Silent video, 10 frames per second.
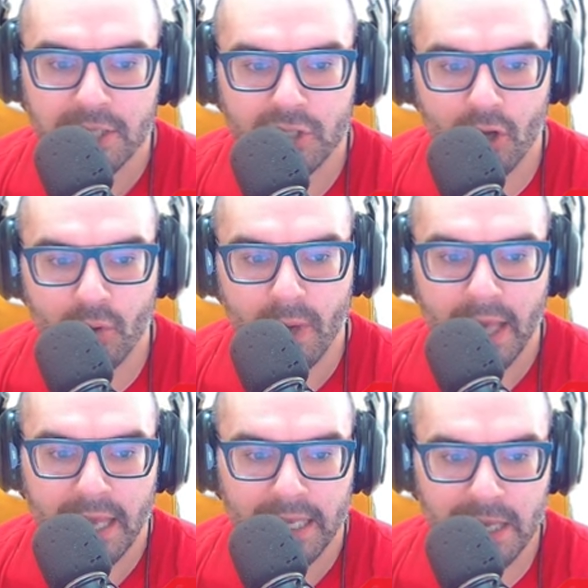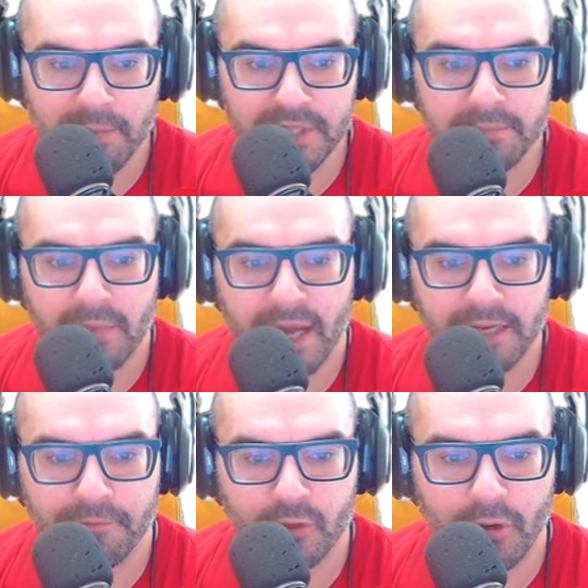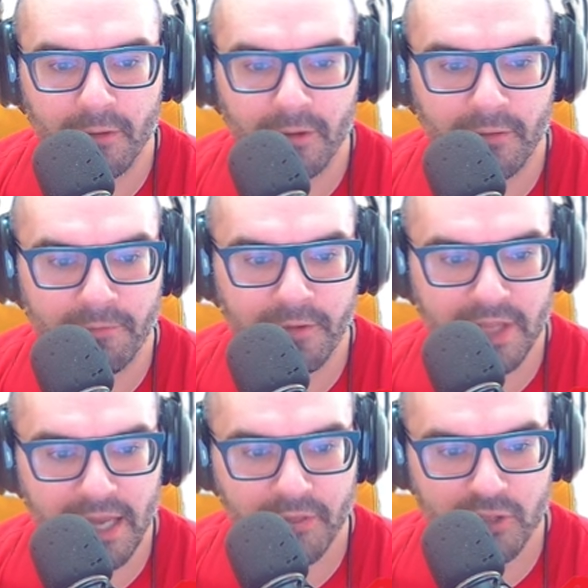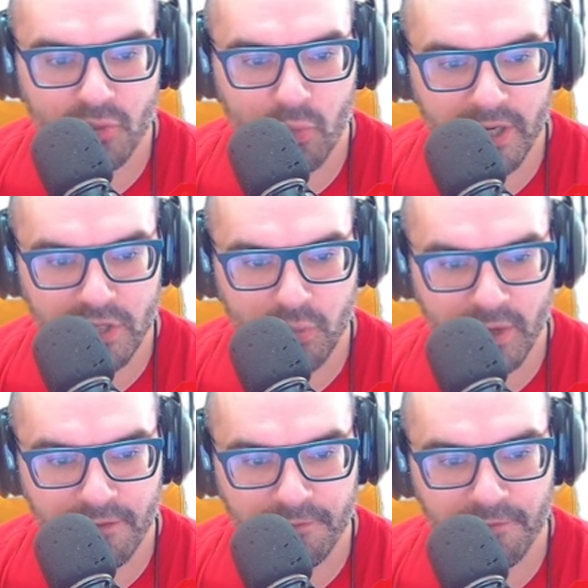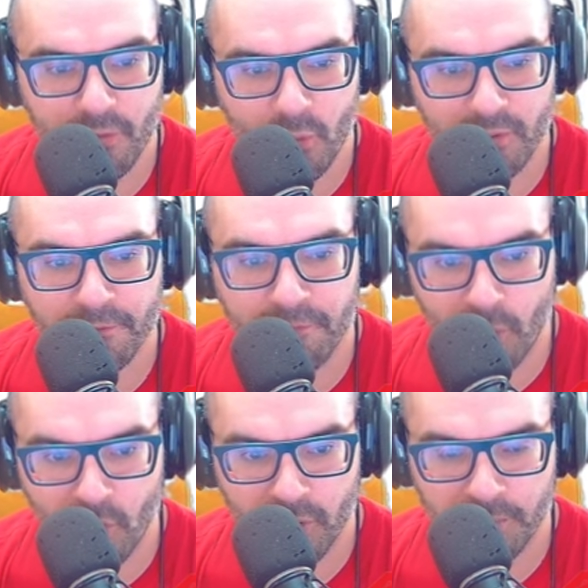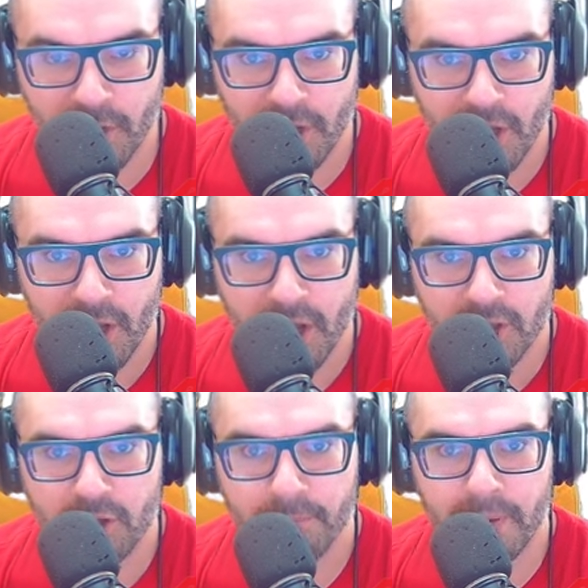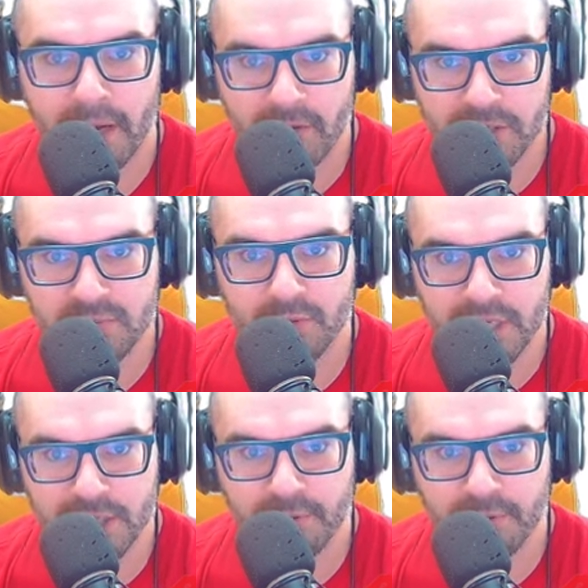so keep this in mind. If you're filling out the 2024 form, your parents will need to